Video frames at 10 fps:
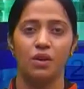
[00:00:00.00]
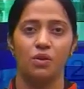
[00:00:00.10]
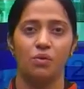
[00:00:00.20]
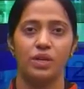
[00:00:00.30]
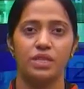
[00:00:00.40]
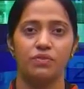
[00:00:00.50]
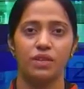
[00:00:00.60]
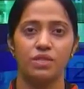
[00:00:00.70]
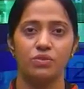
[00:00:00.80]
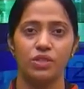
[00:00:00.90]
What is the
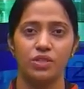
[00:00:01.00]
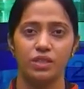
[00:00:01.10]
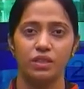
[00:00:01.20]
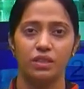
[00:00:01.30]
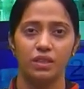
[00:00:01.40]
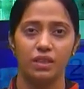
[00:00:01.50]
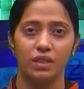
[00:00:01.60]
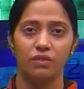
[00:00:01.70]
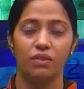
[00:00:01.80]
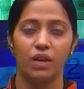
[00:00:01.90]
first question?
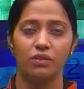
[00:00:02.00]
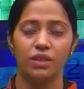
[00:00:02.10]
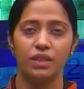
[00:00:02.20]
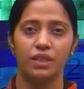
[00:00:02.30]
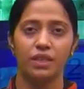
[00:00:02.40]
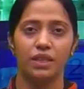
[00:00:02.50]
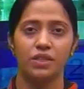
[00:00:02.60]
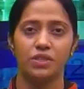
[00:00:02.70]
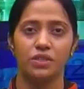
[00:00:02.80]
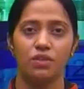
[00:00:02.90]
Evaluate
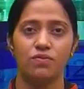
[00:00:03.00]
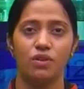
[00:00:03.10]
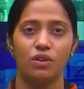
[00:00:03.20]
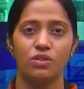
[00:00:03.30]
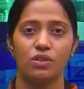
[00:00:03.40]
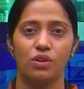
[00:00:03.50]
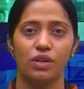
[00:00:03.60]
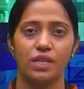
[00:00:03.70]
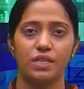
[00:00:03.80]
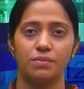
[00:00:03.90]
integration of cos log
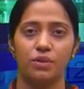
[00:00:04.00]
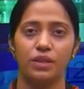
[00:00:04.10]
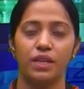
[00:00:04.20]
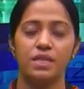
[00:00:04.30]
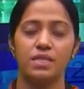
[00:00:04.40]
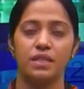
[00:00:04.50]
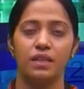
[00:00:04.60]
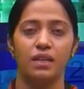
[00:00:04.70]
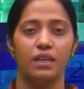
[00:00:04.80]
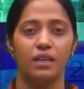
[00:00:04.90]
x upon x
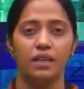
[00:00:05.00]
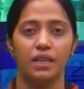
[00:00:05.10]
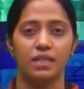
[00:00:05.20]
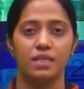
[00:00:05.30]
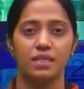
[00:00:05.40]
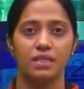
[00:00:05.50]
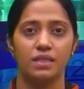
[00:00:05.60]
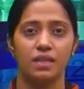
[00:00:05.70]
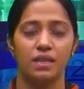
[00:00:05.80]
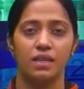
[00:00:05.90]
dx.
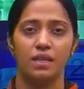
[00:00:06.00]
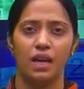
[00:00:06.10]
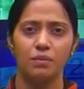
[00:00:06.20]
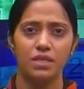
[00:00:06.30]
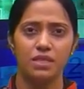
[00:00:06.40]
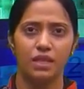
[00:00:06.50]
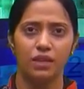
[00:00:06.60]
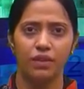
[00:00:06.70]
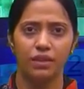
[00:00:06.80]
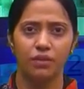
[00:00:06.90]
I am just
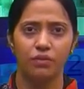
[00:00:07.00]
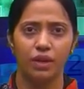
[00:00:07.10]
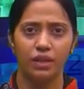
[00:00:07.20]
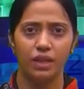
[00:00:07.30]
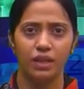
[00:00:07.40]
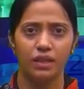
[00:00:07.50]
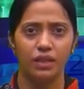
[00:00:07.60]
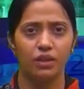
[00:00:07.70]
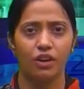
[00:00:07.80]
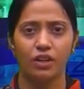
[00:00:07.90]
giving the one hint.
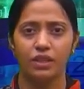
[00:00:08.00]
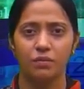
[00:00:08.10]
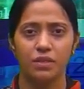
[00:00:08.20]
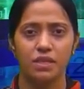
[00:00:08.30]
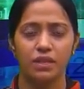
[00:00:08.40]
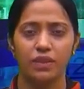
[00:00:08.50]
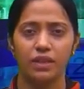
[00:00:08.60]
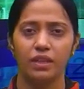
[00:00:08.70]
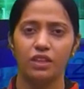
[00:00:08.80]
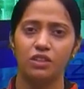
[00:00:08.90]
Log term is given.